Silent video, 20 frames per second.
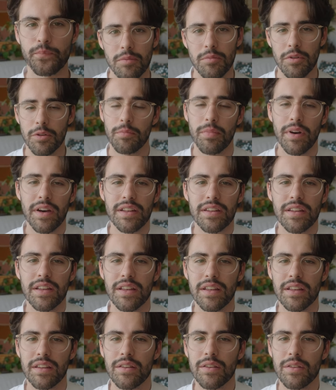But buying the
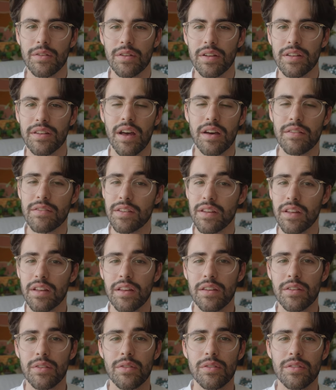Kindle and having the
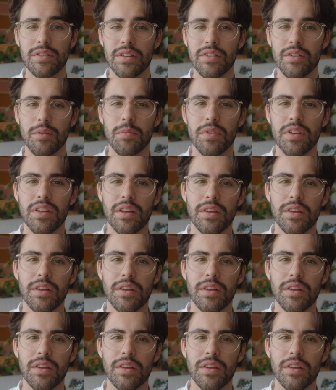Kindle doesn't mean